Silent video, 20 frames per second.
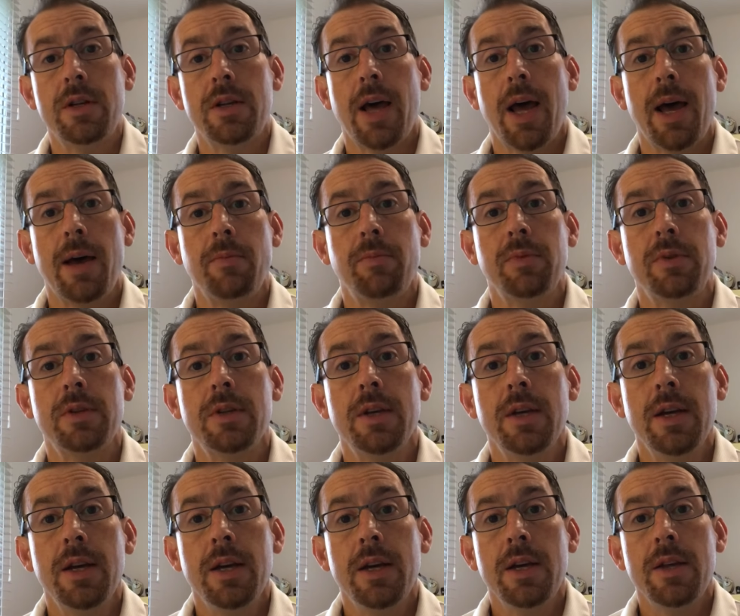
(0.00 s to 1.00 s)
times
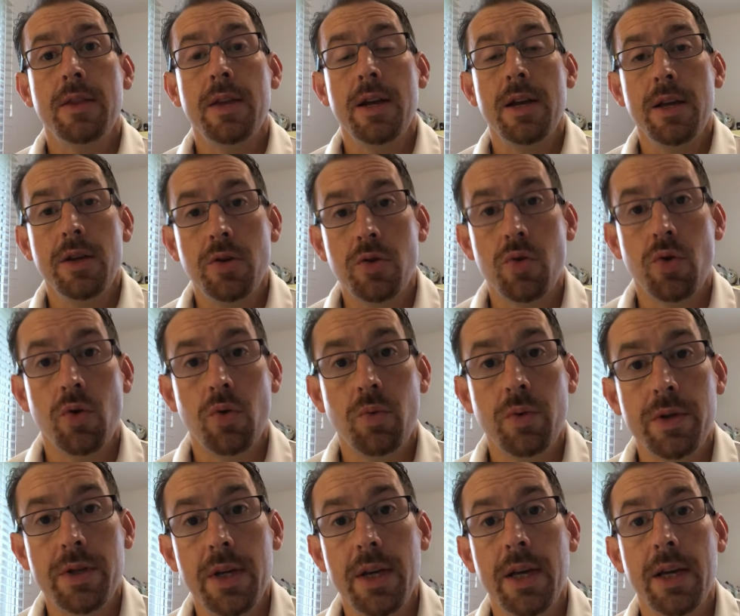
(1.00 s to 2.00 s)
that Israel
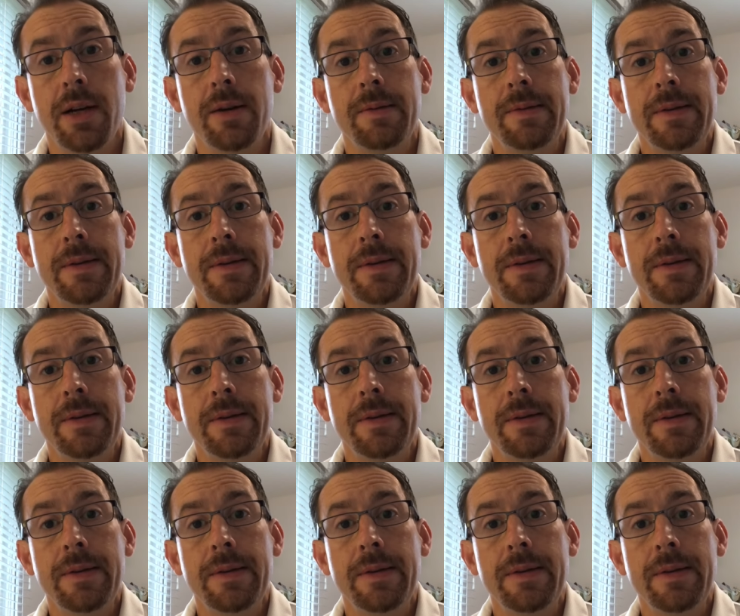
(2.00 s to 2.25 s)
was in